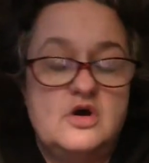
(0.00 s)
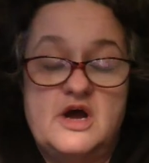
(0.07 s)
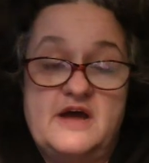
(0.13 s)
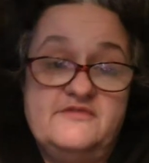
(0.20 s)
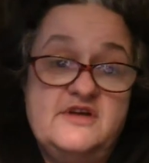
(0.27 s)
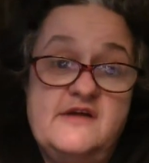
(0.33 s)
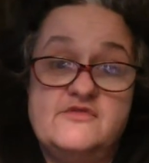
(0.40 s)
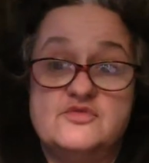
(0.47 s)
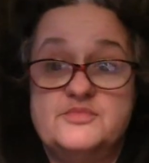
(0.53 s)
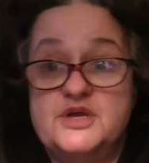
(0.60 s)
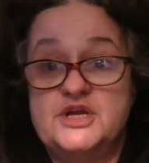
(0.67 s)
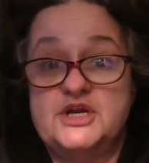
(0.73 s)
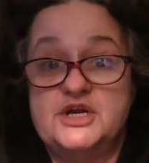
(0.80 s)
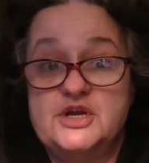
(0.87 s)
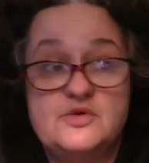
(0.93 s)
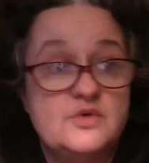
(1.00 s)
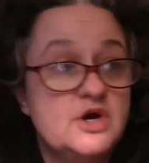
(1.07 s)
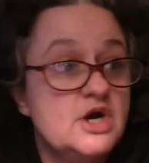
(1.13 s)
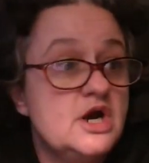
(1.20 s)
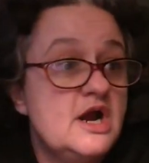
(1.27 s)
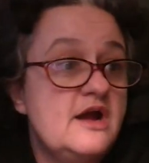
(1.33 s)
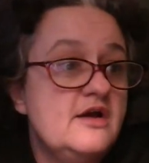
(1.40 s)
I've never been
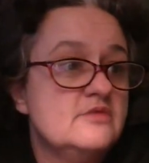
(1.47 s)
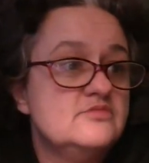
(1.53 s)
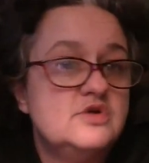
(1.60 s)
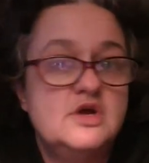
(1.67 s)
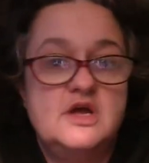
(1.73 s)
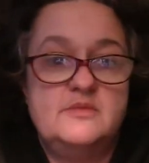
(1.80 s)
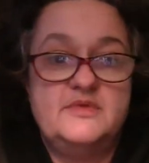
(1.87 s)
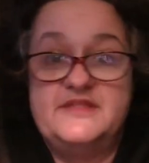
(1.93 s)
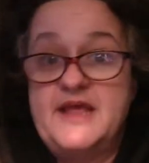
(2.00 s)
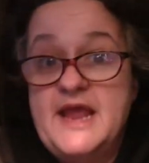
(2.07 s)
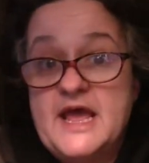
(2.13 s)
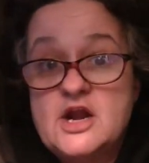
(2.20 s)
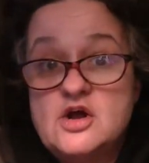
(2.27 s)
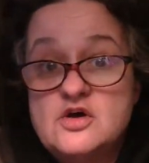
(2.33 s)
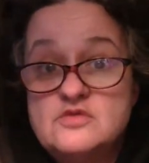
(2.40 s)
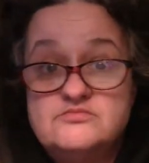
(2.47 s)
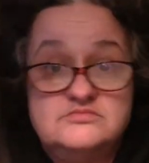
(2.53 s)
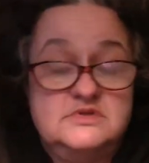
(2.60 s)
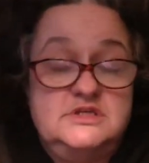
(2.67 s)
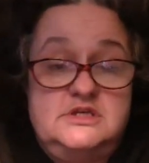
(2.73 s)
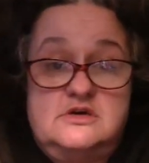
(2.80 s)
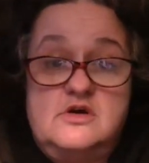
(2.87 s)
anywhere. I, uh, but they had all,
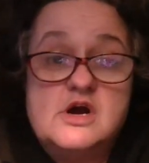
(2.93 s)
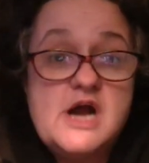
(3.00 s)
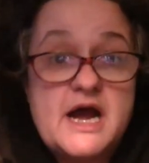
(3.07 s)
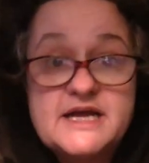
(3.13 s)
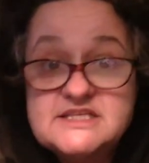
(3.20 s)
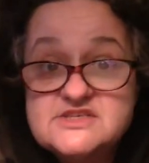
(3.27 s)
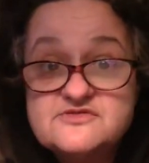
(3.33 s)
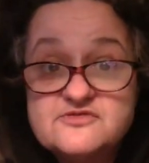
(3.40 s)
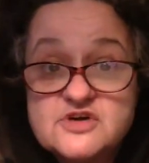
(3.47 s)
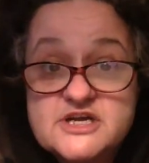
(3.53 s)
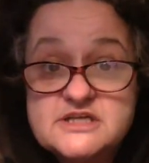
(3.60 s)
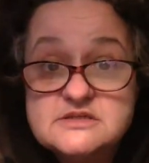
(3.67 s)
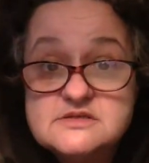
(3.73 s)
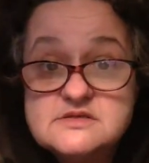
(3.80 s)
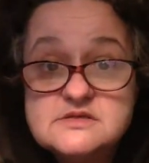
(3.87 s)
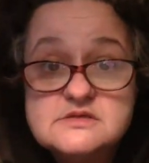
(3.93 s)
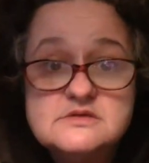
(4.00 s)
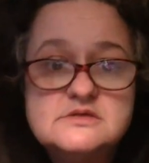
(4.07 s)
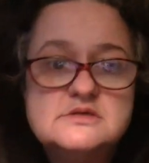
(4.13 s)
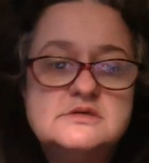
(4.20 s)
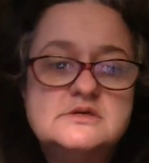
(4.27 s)
you know, all kinds of friends.